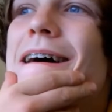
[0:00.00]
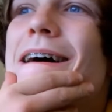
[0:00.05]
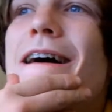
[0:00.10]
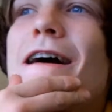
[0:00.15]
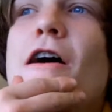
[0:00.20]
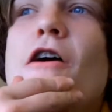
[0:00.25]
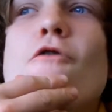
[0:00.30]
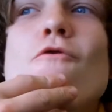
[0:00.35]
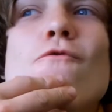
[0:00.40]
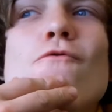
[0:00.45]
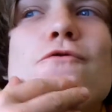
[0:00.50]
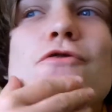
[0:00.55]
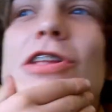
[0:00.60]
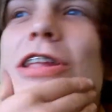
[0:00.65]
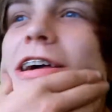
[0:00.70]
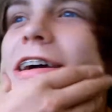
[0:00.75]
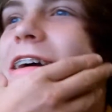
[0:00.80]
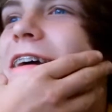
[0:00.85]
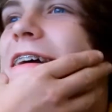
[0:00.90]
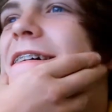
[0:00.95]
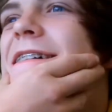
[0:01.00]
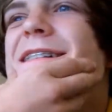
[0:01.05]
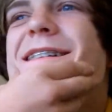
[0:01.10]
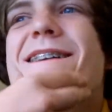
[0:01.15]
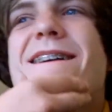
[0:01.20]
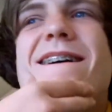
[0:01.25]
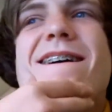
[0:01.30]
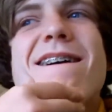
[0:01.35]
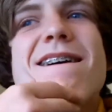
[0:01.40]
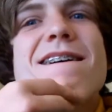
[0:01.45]
Hopefully,
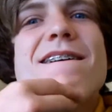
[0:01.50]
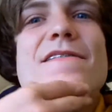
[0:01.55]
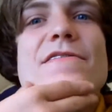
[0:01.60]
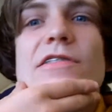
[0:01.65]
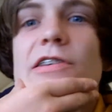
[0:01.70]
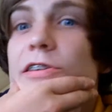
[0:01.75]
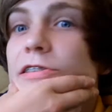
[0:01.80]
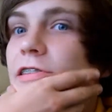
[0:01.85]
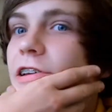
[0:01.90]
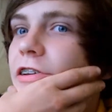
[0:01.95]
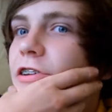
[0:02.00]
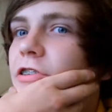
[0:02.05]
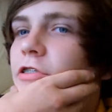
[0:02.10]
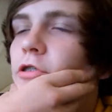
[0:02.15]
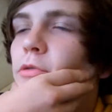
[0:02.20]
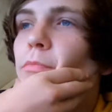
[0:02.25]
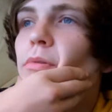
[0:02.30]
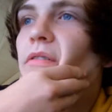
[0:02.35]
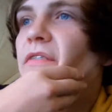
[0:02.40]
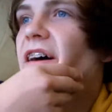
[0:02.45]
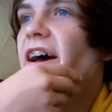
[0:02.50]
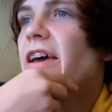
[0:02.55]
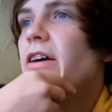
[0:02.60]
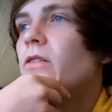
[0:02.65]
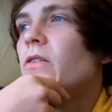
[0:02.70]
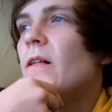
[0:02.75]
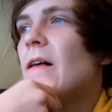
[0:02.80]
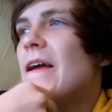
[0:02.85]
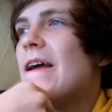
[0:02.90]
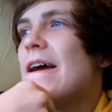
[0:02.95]
this session will
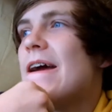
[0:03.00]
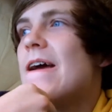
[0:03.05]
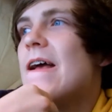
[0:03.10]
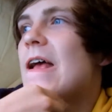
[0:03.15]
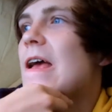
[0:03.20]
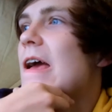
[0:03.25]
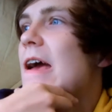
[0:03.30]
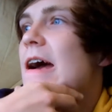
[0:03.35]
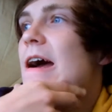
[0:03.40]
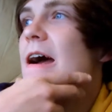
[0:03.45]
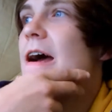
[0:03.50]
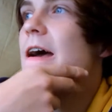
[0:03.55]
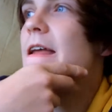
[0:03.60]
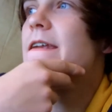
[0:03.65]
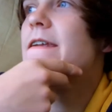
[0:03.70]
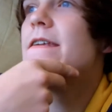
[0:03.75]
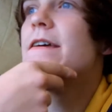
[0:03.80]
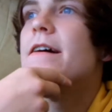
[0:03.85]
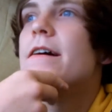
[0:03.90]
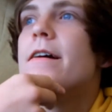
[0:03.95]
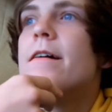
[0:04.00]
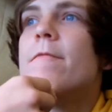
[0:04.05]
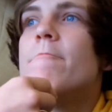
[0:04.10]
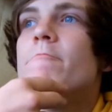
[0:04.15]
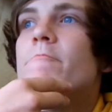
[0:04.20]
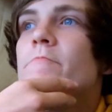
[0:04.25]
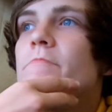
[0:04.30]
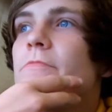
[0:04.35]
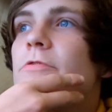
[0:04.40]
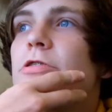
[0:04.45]
prevail. And, um,
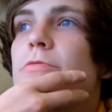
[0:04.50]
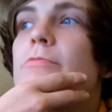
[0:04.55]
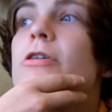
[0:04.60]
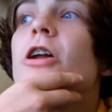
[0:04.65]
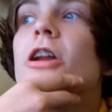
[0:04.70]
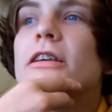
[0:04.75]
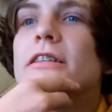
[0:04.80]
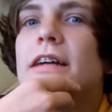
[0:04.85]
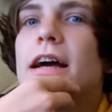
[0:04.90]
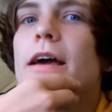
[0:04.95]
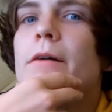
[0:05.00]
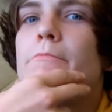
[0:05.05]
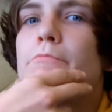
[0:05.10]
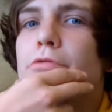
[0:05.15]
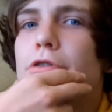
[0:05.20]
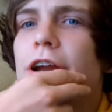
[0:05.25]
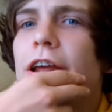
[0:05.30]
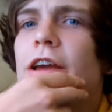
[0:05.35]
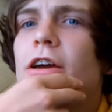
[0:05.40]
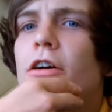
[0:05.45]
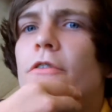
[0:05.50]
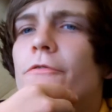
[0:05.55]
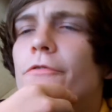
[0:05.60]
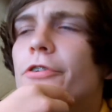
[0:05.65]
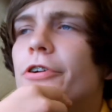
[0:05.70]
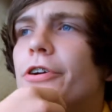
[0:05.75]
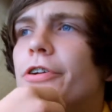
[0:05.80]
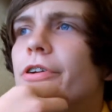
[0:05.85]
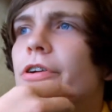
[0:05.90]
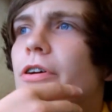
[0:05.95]
to be honest, I am pretty
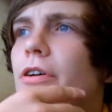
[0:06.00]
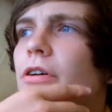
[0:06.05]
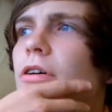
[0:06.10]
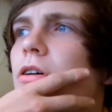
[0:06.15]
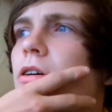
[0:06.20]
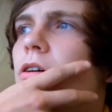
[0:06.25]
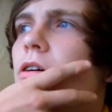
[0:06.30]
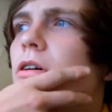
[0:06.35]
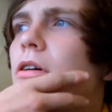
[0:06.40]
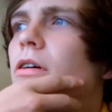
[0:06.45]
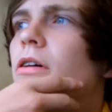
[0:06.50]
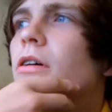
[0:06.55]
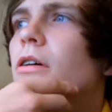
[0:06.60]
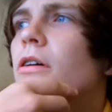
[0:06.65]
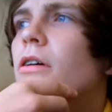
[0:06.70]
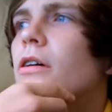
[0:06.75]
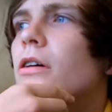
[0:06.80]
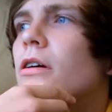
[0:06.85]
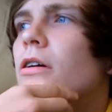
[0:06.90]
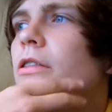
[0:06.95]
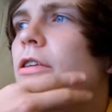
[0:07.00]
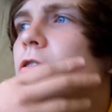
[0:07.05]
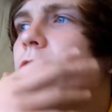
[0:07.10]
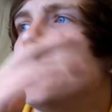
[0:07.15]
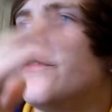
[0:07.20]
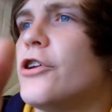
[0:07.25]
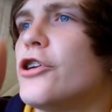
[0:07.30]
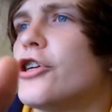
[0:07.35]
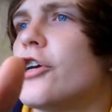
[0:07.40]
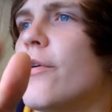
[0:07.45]
confident. There's
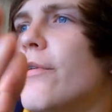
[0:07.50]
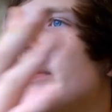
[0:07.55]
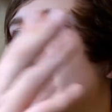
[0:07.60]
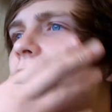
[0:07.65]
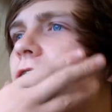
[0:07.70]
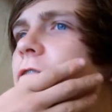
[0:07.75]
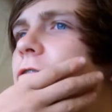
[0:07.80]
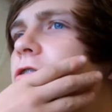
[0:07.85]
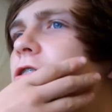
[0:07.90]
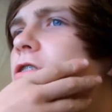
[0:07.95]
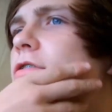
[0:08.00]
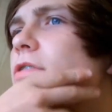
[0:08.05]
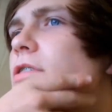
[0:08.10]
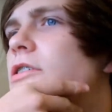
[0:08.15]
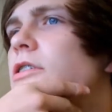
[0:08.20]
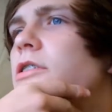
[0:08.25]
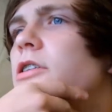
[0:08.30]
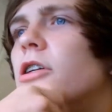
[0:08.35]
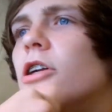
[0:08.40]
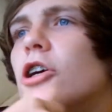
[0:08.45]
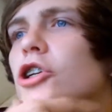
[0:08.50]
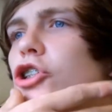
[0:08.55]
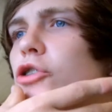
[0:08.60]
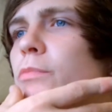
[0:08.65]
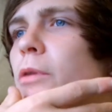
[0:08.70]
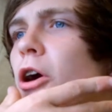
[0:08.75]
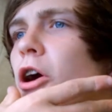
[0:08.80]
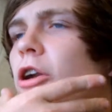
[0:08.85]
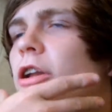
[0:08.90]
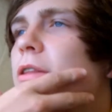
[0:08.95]
fish showing out in front of us as they're not
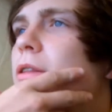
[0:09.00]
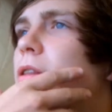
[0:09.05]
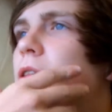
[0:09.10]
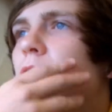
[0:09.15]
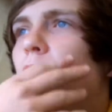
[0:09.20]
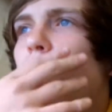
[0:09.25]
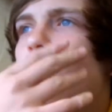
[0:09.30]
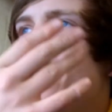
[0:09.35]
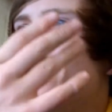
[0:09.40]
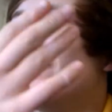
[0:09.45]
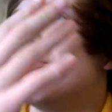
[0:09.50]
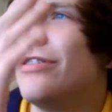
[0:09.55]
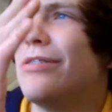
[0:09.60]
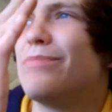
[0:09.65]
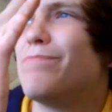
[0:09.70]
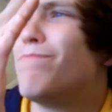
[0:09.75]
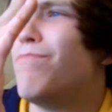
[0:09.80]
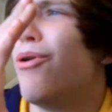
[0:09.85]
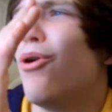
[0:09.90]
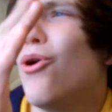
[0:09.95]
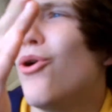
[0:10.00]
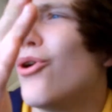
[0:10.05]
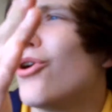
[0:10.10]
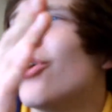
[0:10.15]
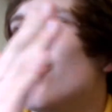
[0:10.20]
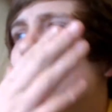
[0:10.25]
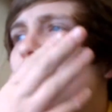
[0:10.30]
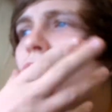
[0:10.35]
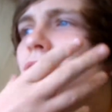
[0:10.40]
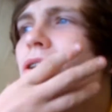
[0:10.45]
spawning, and the weather is
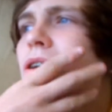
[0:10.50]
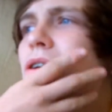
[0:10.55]
pucker.